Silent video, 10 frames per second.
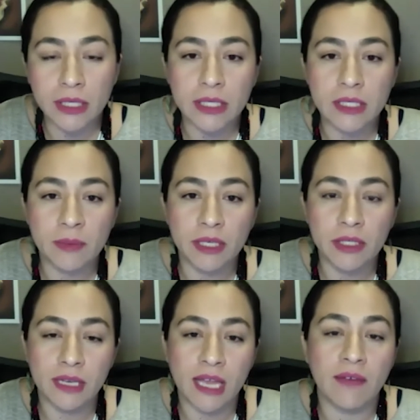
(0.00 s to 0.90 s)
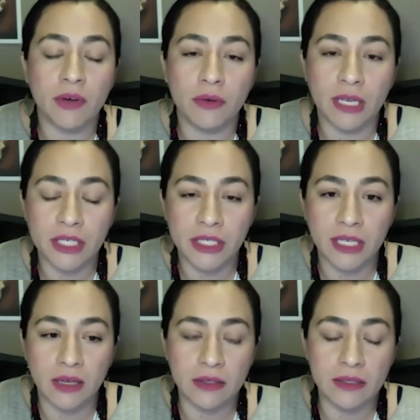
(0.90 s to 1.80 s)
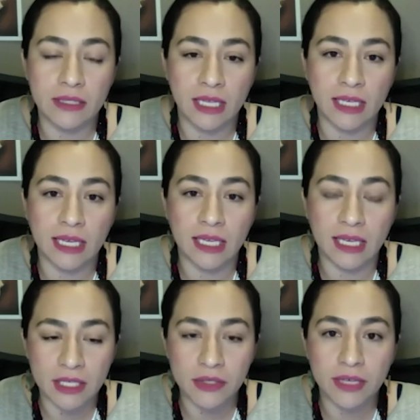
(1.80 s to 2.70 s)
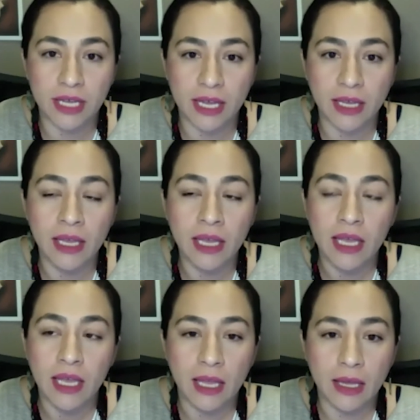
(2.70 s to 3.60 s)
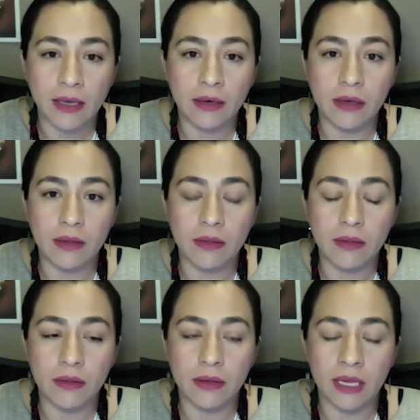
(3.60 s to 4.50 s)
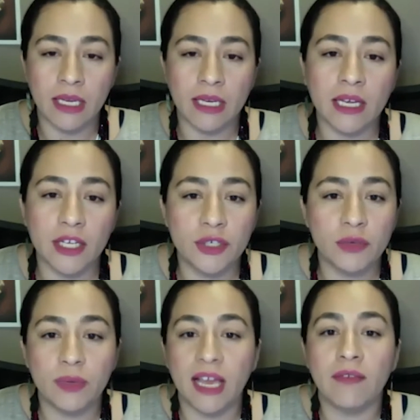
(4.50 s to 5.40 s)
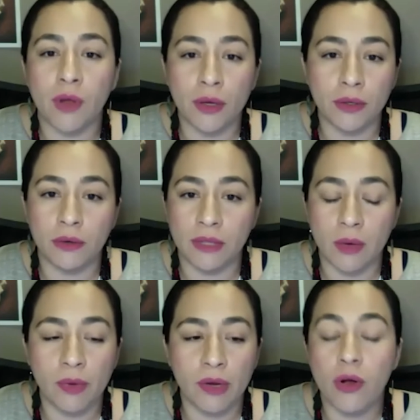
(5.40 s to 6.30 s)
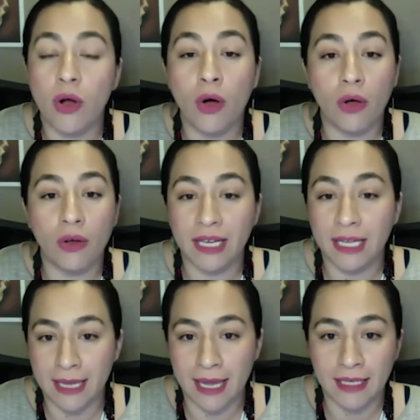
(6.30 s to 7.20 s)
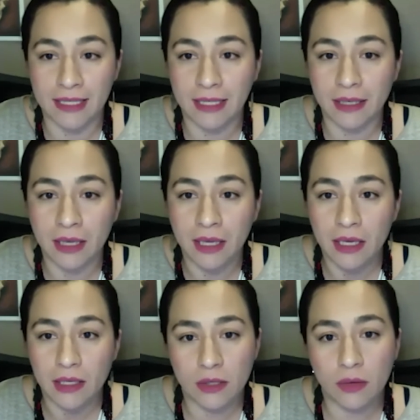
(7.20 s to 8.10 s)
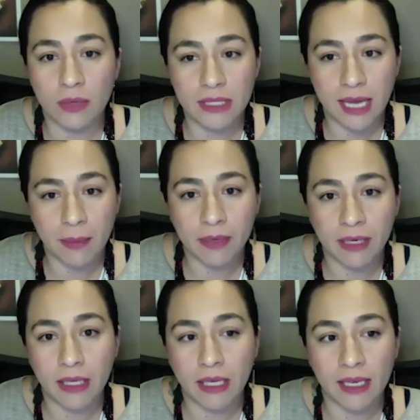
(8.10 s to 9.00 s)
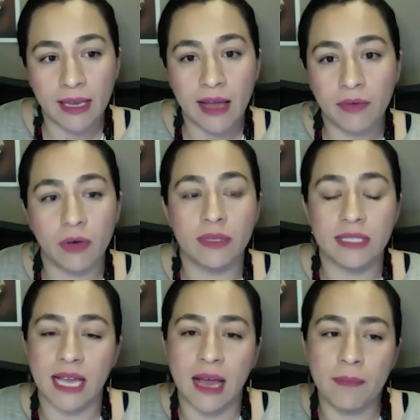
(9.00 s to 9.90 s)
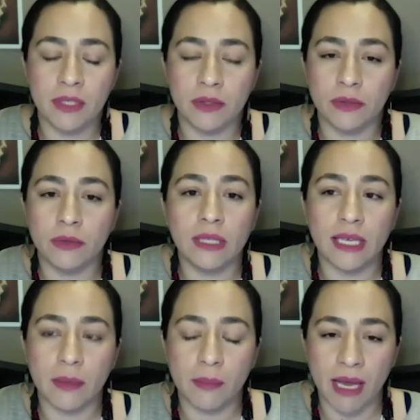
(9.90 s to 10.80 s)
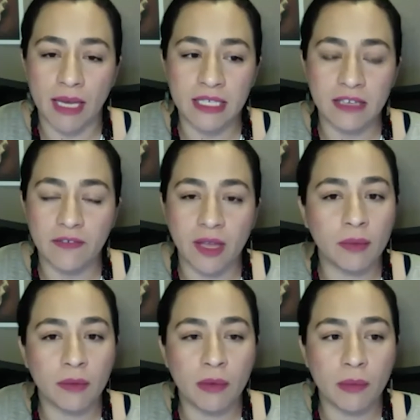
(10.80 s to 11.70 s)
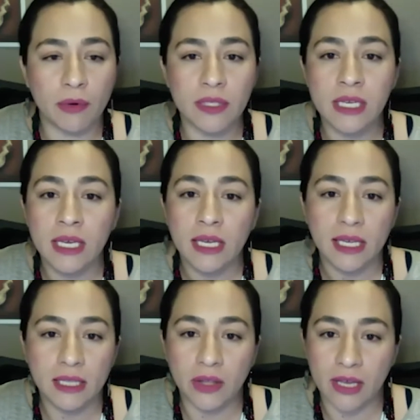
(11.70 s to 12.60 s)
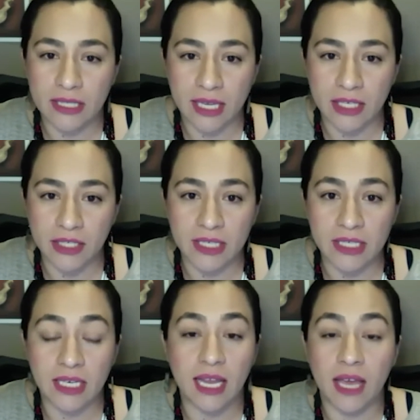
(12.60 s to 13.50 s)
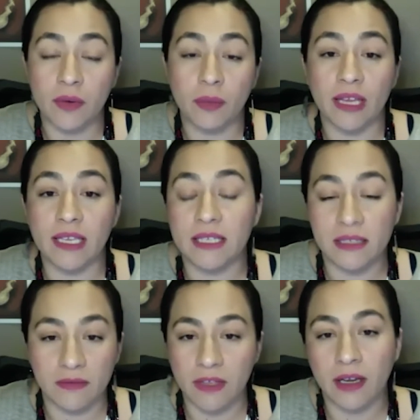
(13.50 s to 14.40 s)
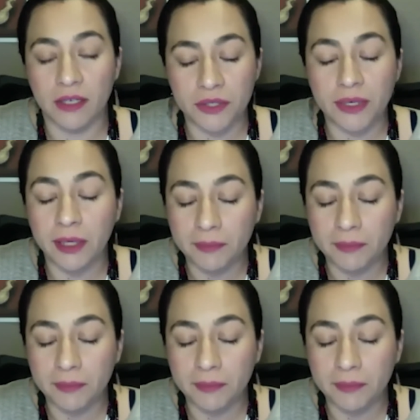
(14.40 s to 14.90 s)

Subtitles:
to speak to a Navajo Nation Council delegate yesterday, and in Indian country, we have long known that we are all connected. And so what's happening in Navajo is absolutely impacting family members in Los Angeles and in other places of the country.